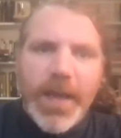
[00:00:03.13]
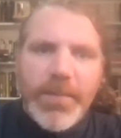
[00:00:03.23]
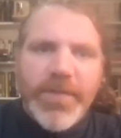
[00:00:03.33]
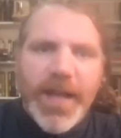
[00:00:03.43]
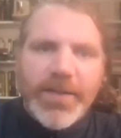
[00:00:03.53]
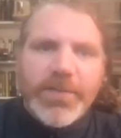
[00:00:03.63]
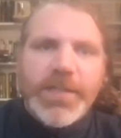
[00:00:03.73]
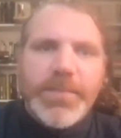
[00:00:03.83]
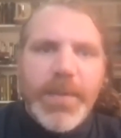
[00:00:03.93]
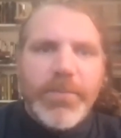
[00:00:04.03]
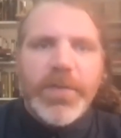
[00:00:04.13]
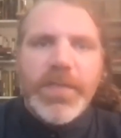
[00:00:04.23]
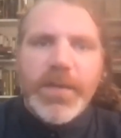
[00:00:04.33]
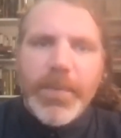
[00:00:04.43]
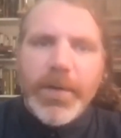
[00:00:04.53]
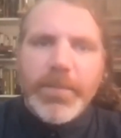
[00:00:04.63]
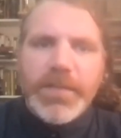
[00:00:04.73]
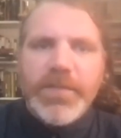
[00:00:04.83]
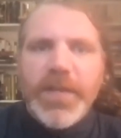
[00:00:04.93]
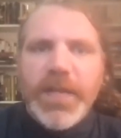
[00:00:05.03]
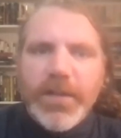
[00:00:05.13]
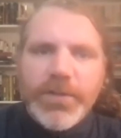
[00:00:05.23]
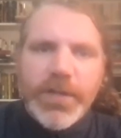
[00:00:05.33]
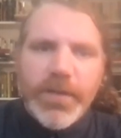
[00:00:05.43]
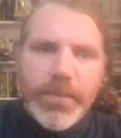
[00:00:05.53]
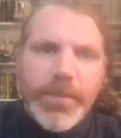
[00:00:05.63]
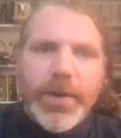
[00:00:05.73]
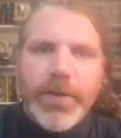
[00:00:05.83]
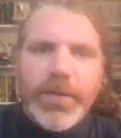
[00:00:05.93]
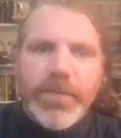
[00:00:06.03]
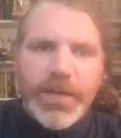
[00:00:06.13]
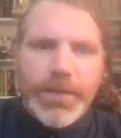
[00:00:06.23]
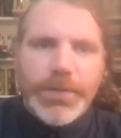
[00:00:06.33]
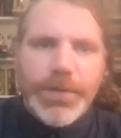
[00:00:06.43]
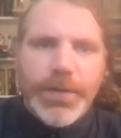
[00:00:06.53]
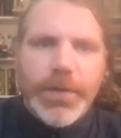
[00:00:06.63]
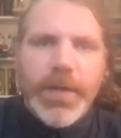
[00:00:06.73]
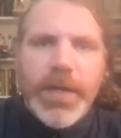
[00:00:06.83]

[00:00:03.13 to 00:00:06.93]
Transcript: I'm a faculty member in the Departments of English and Comparative Literature